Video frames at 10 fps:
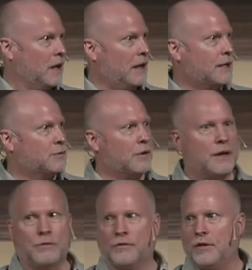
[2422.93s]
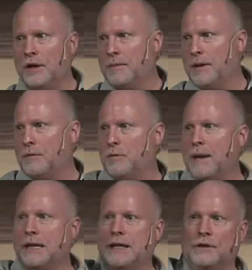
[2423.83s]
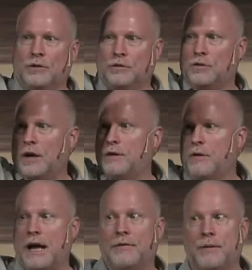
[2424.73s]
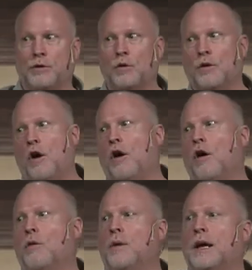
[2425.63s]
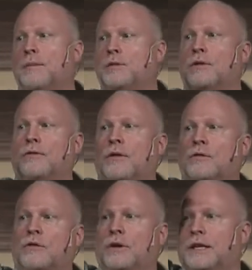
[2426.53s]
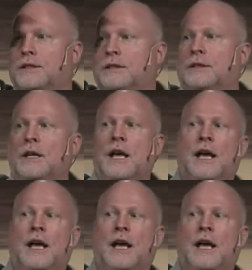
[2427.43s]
That's where they were from. They were making their trade route, and they were going all the way up to the Fertile Crescent,